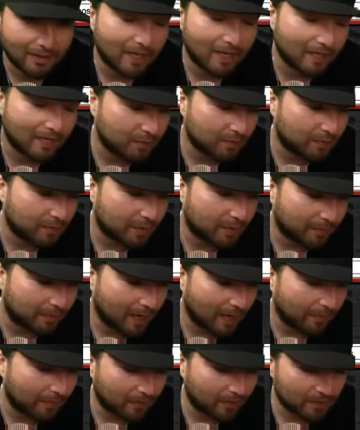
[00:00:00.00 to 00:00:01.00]
he was pretty
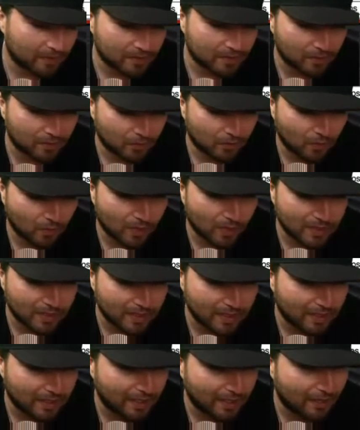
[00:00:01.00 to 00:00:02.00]
popular. So once
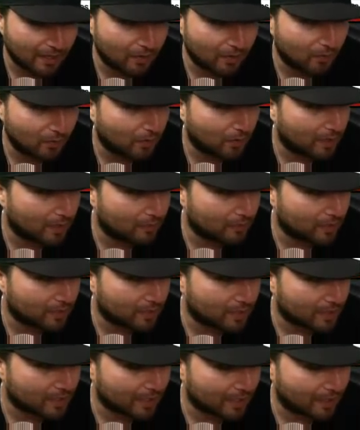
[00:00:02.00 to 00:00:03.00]
he hit that home run, it was
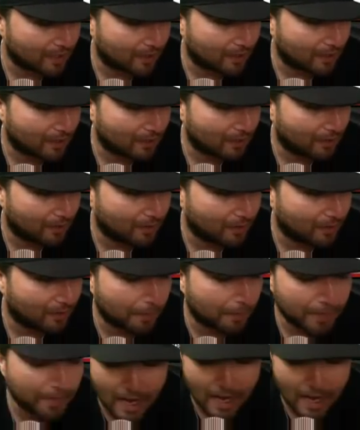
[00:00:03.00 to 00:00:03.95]
just like, oh. I